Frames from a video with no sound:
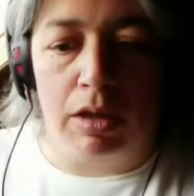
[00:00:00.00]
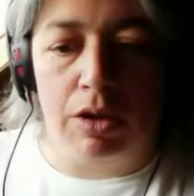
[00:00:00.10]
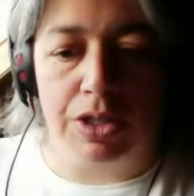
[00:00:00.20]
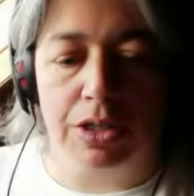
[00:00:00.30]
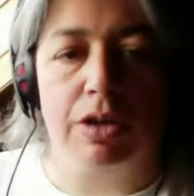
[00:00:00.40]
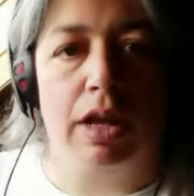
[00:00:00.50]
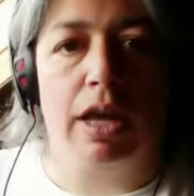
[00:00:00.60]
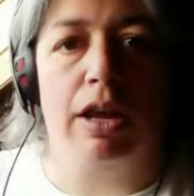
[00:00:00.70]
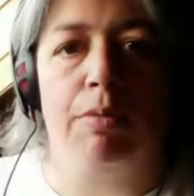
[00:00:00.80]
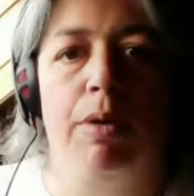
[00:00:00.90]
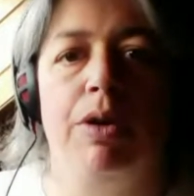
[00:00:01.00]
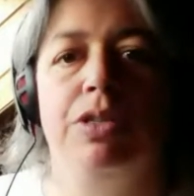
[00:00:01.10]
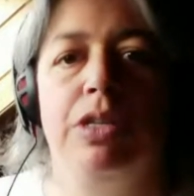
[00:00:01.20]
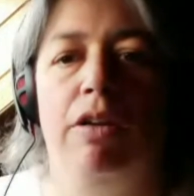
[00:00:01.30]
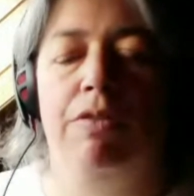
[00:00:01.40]
You're still going to get your most
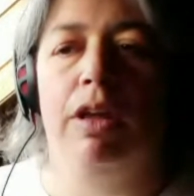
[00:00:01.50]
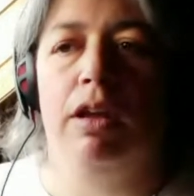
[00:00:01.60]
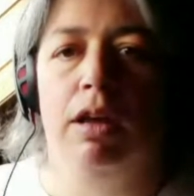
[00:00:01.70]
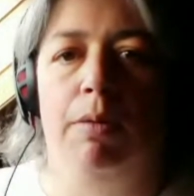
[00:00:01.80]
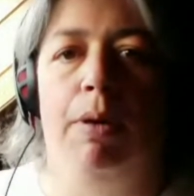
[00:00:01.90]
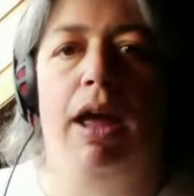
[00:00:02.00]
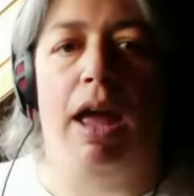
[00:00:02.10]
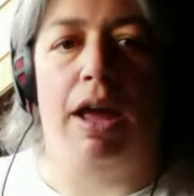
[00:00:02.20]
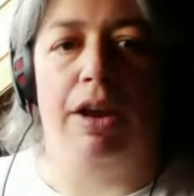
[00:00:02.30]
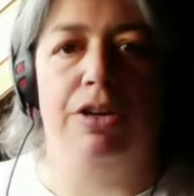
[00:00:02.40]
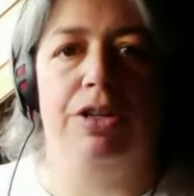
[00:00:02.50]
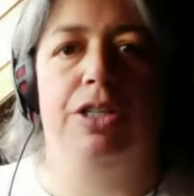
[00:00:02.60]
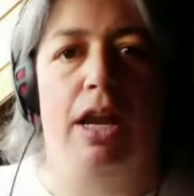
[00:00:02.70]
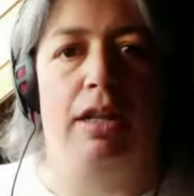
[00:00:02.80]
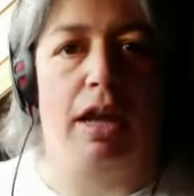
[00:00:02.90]
out of it by
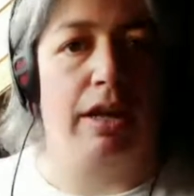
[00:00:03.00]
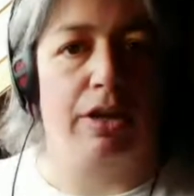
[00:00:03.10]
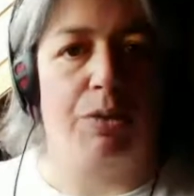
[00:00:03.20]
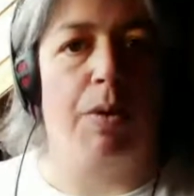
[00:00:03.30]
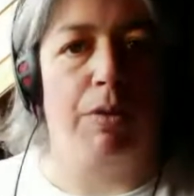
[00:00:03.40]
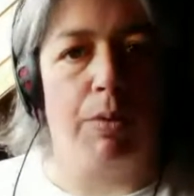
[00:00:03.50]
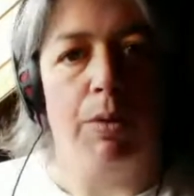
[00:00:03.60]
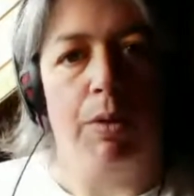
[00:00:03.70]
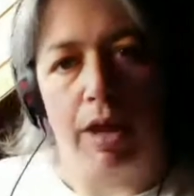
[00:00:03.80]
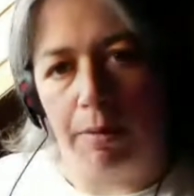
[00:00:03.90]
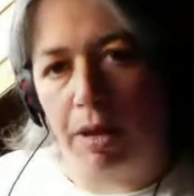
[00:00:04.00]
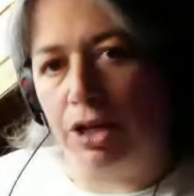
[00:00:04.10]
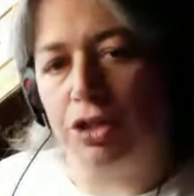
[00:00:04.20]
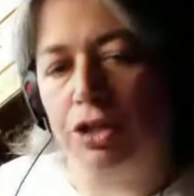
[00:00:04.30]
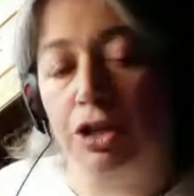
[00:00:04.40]
understanding the 80-20 rule and
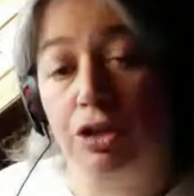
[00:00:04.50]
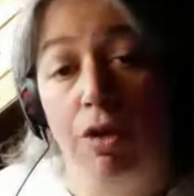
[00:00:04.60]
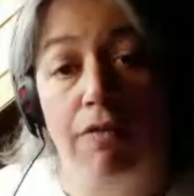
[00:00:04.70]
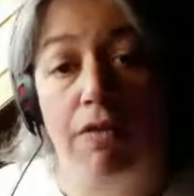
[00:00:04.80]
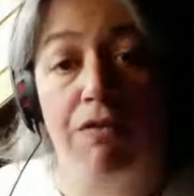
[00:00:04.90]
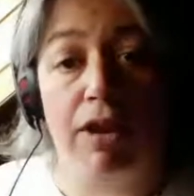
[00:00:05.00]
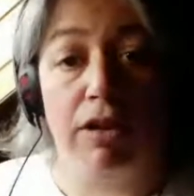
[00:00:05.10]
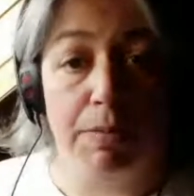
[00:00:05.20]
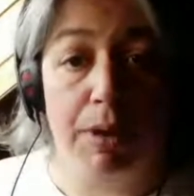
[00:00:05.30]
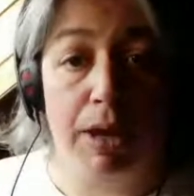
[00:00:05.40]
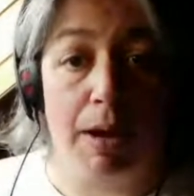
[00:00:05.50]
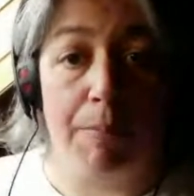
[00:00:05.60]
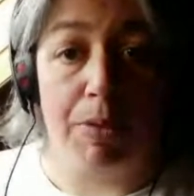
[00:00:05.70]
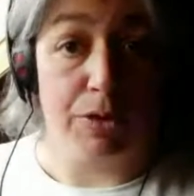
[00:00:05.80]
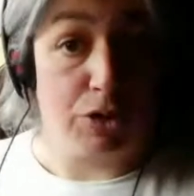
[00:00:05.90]
making sure you do have a funnel to pick up
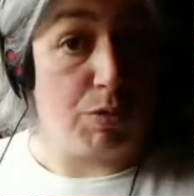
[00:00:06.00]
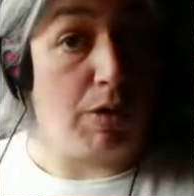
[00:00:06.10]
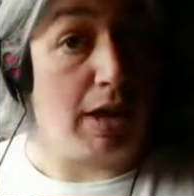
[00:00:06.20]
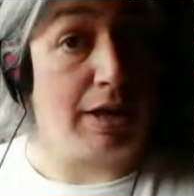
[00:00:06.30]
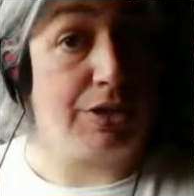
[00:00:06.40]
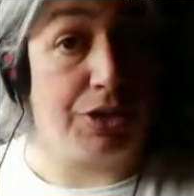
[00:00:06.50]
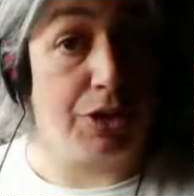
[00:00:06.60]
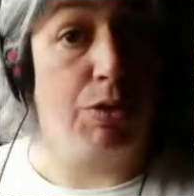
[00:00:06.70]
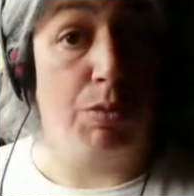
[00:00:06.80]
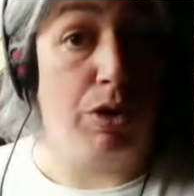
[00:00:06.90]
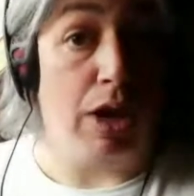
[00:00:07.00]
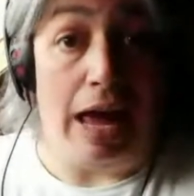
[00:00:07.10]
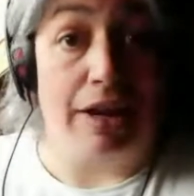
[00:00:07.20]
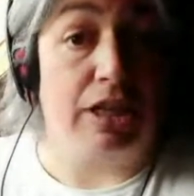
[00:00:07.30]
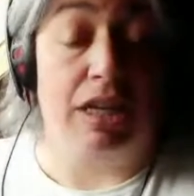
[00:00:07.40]
those 20 extra who would
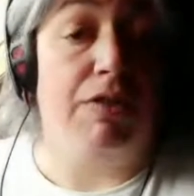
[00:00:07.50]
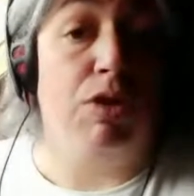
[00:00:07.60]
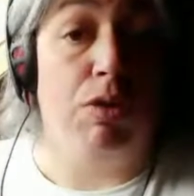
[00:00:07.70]
actually give you